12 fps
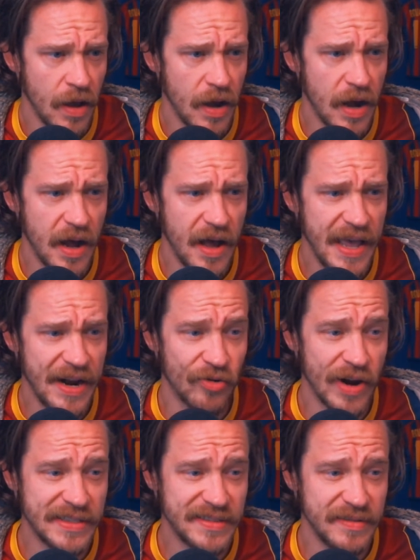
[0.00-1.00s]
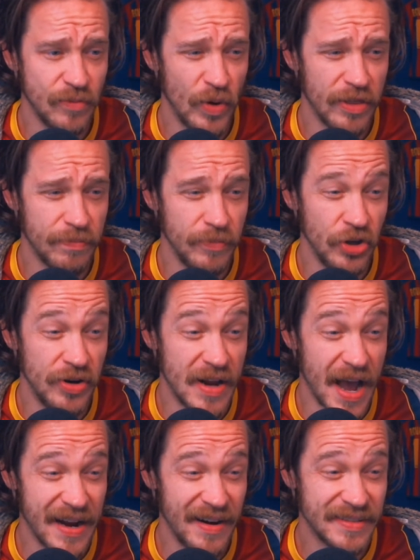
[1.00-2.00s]
In a race with
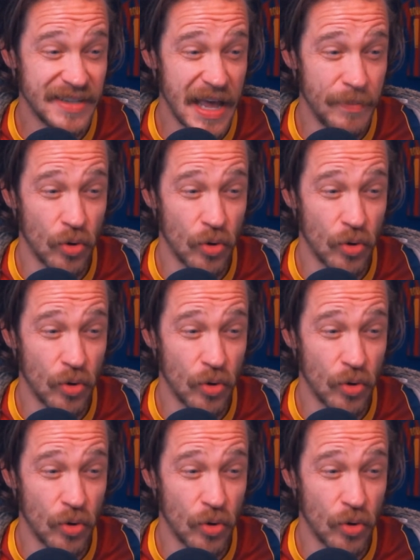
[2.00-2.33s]
United to sign